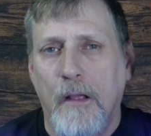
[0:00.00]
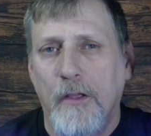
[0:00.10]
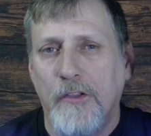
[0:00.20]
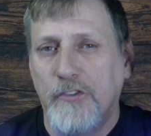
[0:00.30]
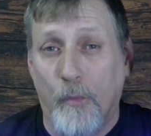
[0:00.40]

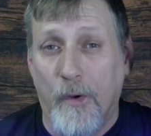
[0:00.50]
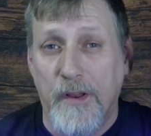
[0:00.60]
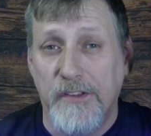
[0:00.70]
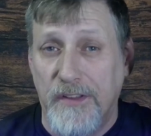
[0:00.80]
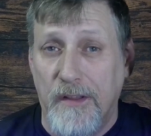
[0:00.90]
So
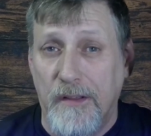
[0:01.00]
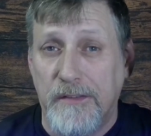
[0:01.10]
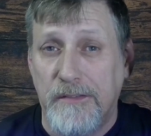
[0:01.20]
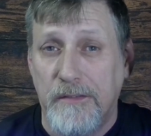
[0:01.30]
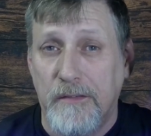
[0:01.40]
what is
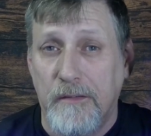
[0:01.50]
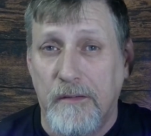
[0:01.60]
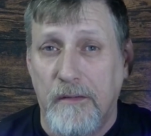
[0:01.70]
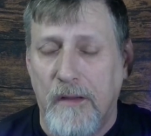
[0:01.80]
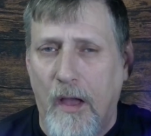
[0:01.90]
this?
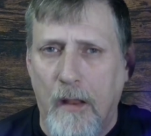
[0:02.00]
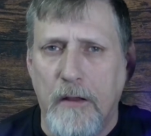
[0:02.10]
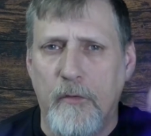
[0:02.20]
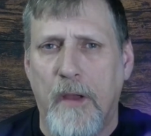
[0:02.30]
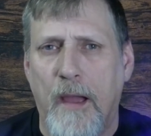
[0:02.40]
How
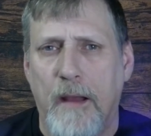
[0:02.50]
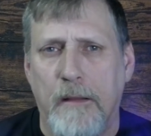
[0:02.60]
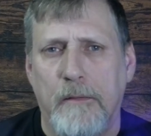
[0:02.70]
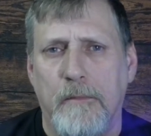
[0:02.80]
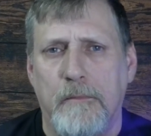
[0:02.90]
long have we had
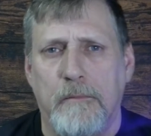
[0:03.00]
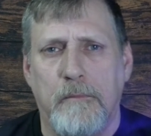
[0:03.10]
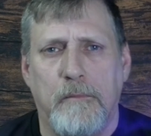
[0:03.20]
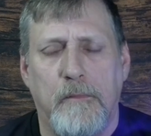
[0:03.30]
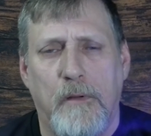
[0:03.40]
it?
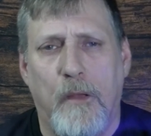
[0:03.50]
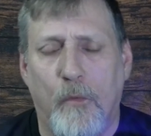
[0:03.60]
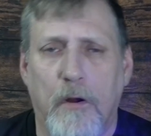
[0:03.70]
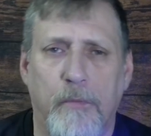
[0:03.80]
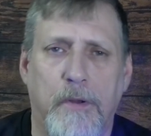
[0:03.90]

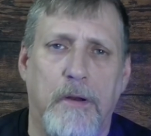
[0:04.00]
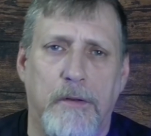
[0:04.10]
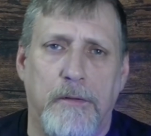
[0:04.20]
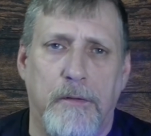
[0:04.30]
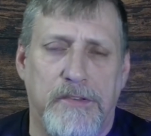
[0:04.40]
And what are we going
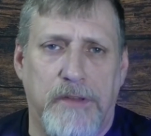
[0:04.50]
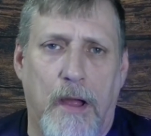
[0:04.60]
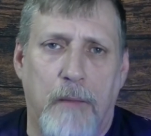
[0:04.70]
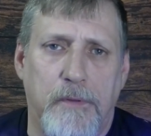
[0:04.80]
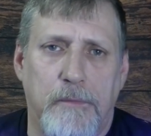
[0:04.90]
to do to
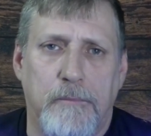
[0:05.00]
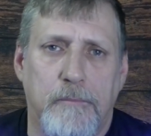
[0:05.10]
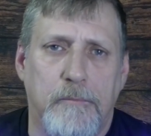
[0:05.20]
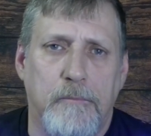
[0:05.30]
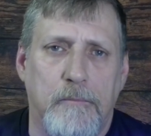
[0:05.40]
stop it?
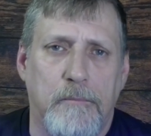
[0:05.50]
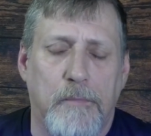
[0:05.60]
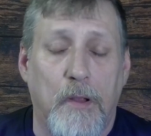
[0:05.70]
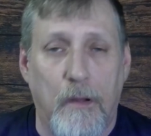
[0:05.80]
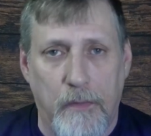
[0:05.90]

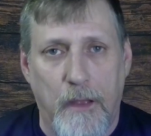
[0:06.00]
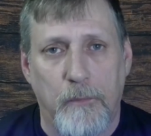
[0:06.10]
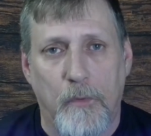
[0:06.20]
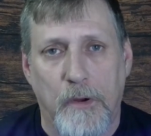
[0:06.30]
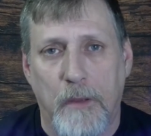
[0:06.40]
All that
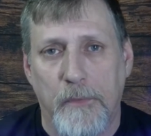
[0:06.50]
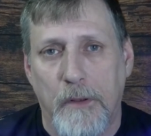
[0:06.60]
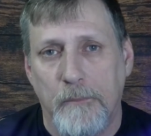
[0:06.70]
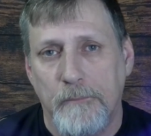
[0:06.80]
and more coming up.